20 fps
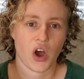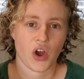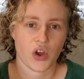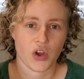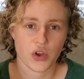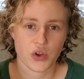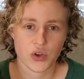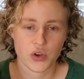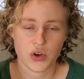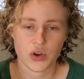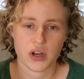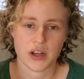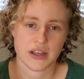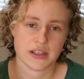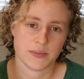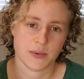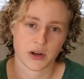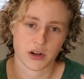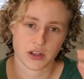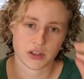a good
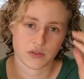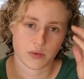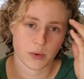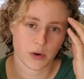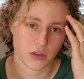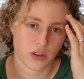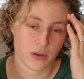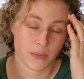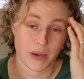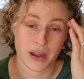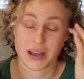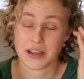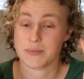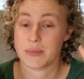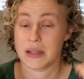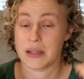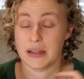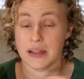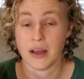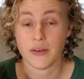experience for both of them. My
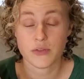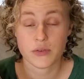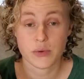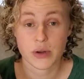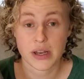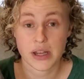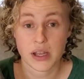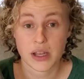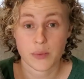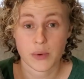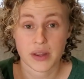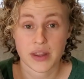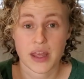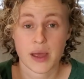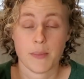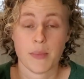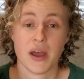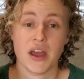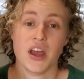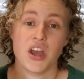husband loved reading it with
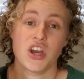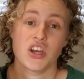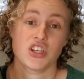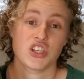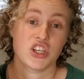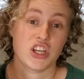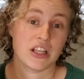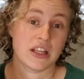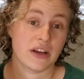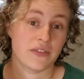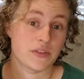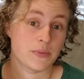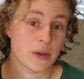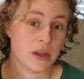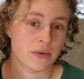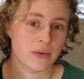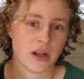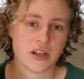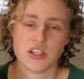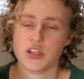them. She loved
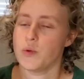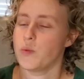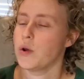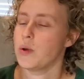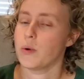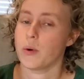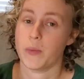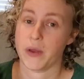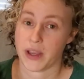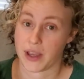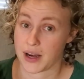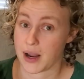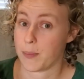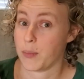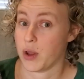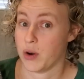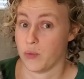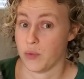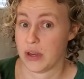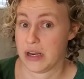being read to. We will pick it
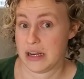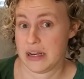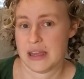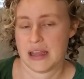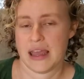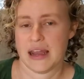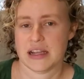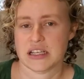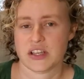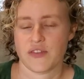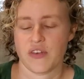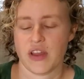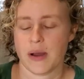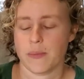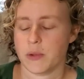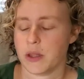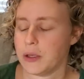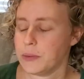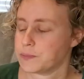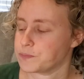up and read it again as a
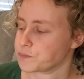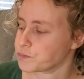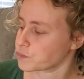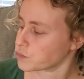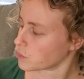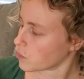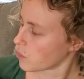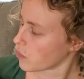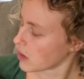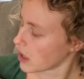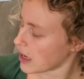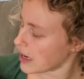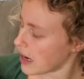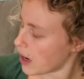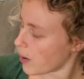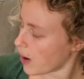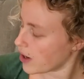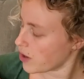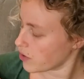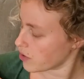family.
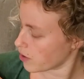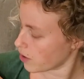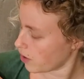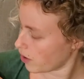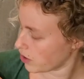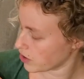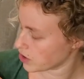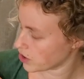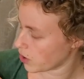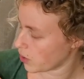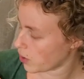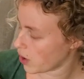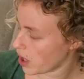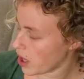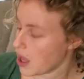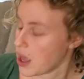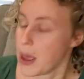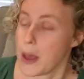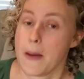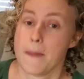Now, I know there are also
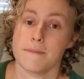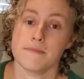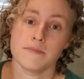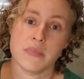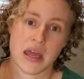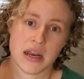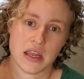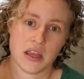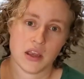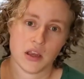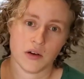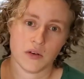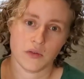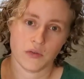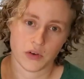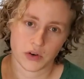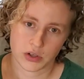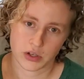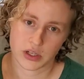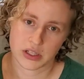many
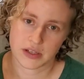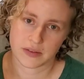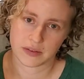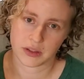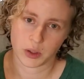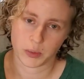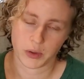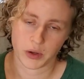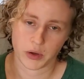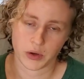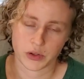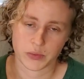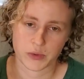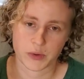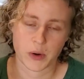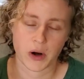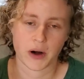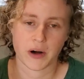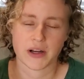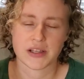versions of Little Pilgrim's
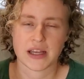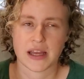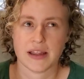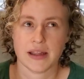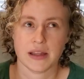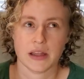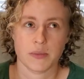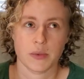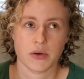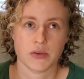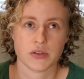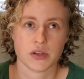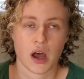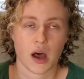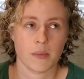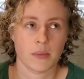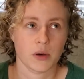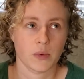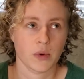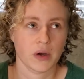Progress. I think the most
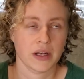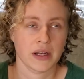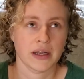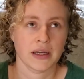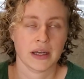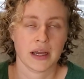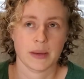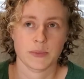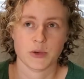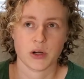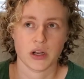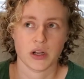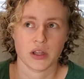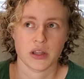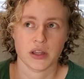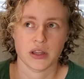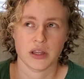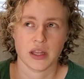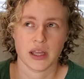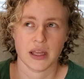common one, I'm trying
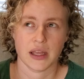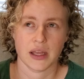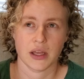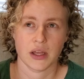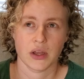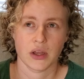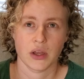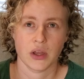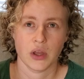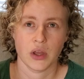to think